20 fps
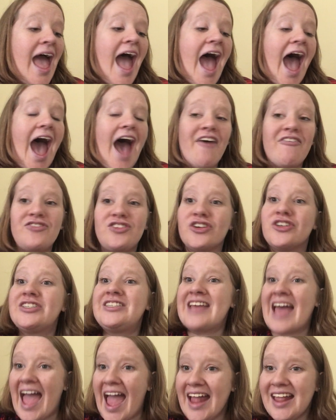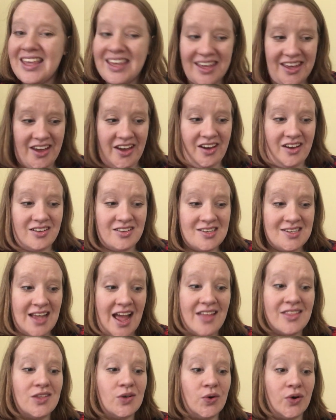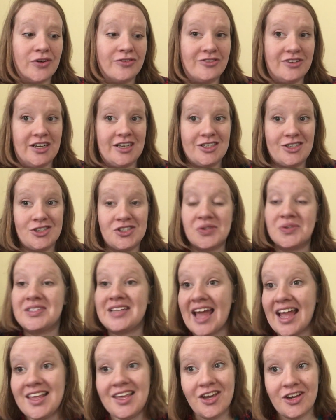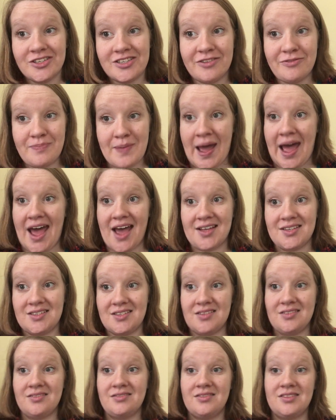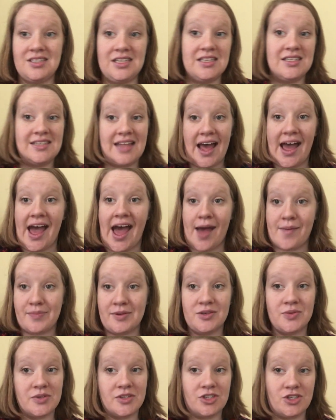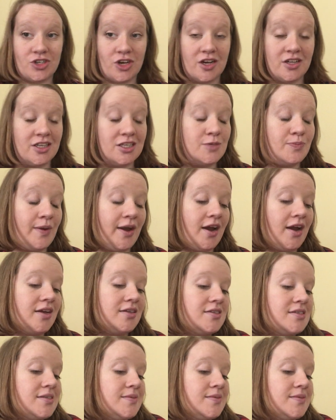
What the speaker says: After 10 years at the orphanage, so 10 years have passed since that happened with Charlotte's parents.